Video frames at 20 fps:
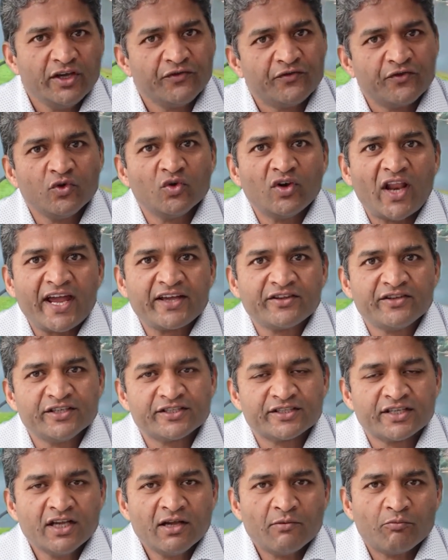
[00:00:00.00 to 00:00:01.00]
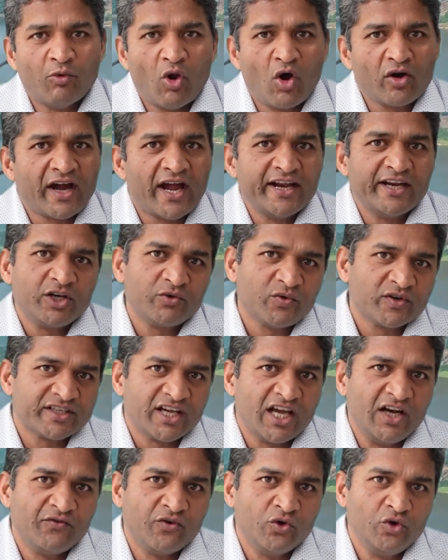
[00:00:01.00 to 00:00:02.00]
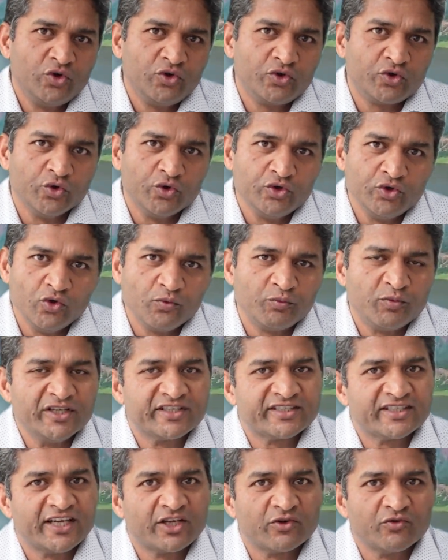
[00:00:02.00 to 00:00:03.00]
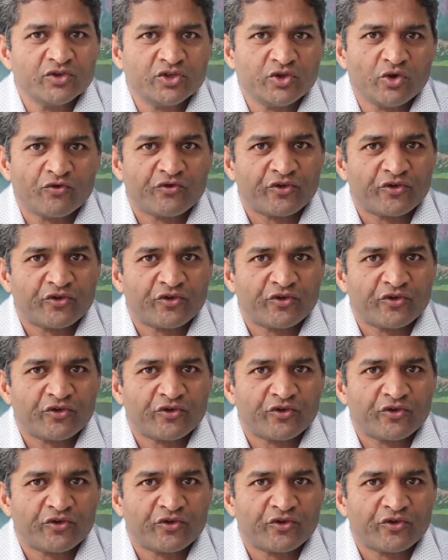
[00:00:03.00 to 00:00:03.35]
If you like this blog and it was helpful to you, please share with your